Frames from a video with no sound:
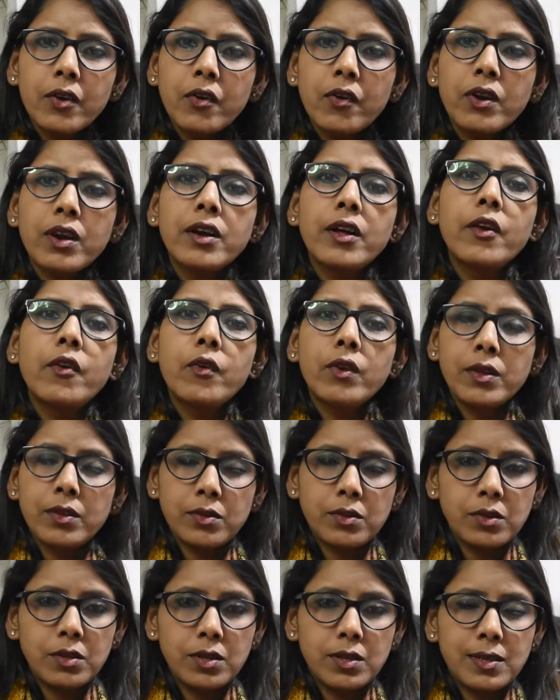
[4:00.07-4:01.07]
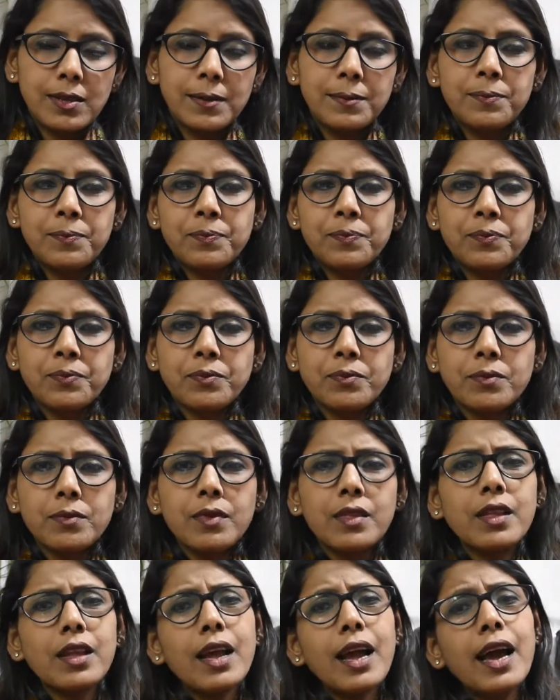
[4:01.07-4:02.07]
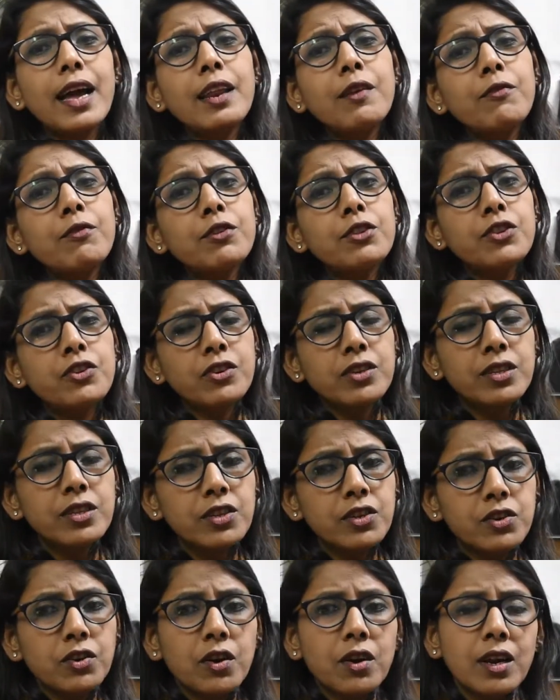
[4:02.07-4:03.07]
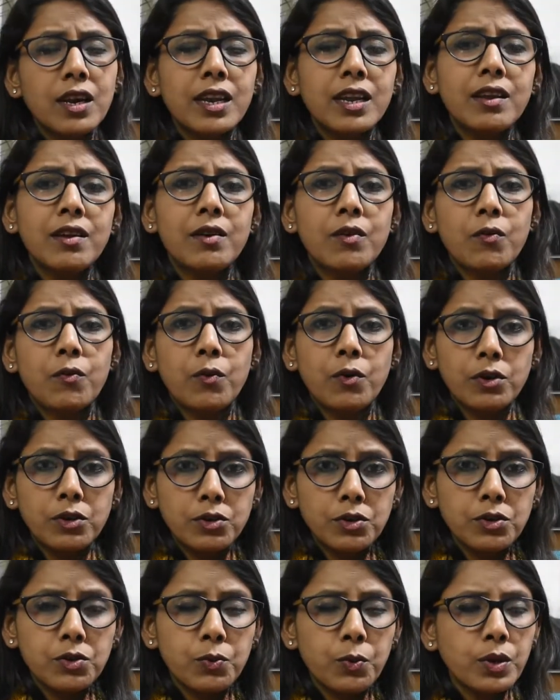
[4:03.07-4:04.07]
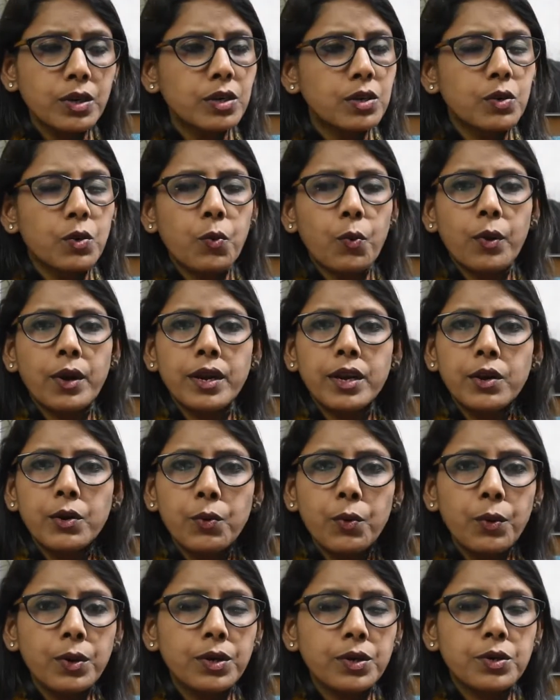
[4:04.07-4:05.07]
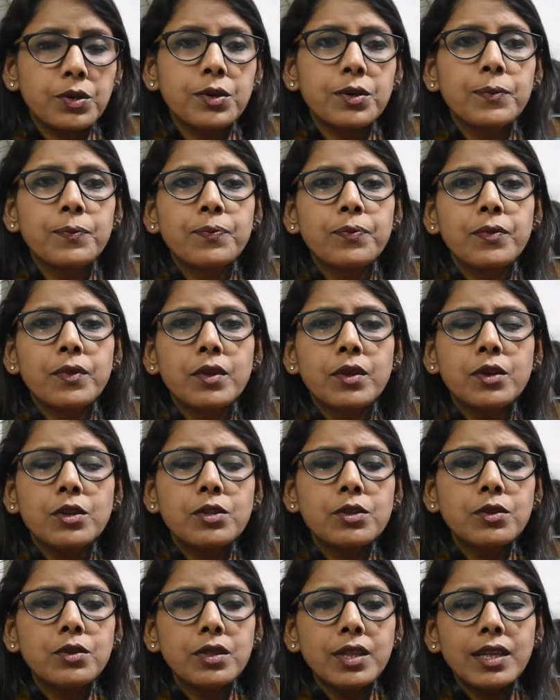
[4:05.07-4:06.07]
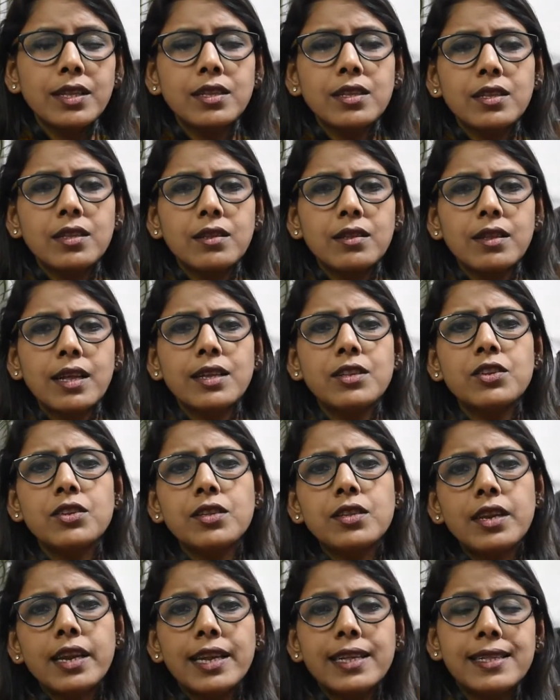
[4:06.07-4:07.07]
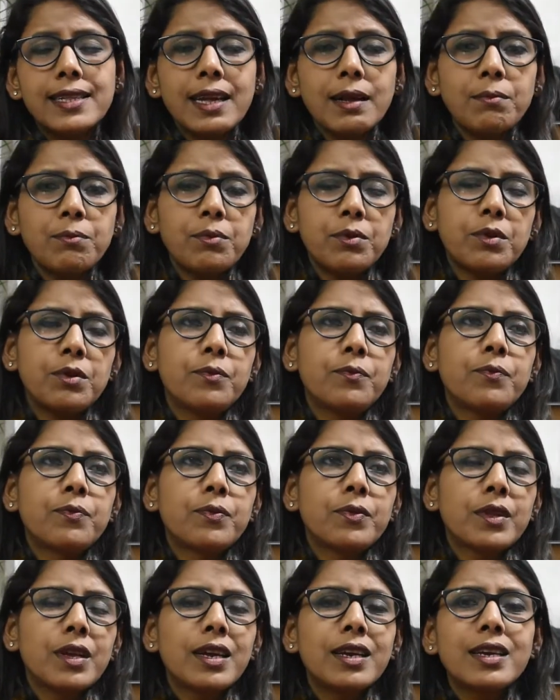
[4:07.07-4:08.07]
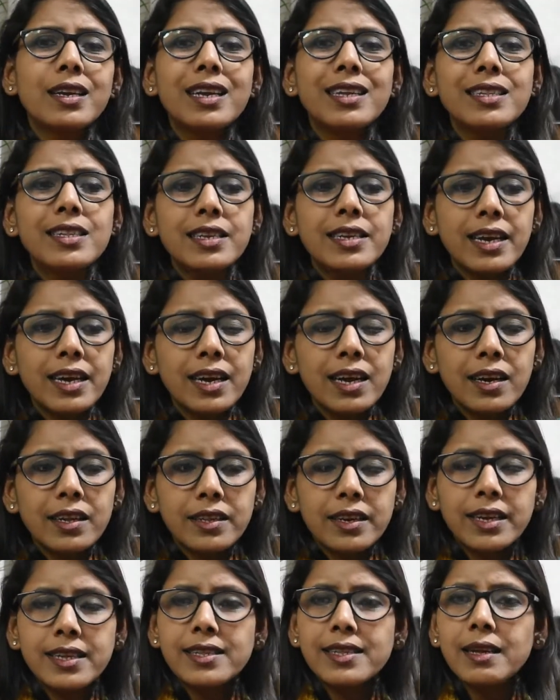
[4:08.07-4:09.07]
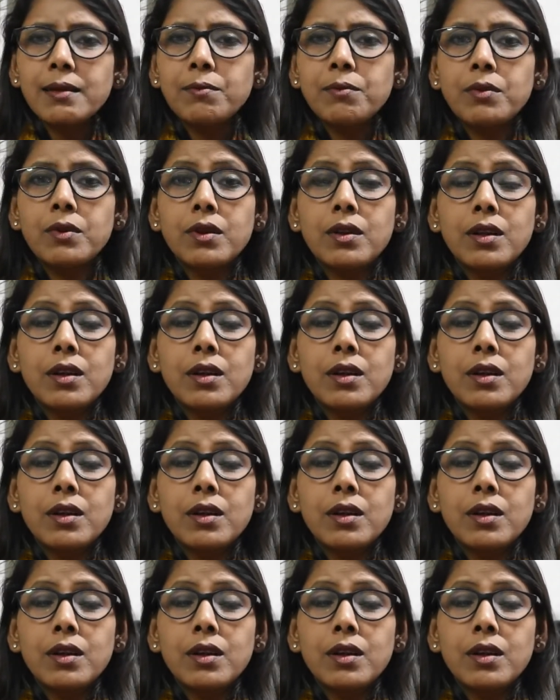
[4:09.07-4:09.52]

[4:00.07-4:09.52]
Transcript: real reasons. And if you still strongly want to do it, go ahead and do it. So that's just an example. Let's take another example.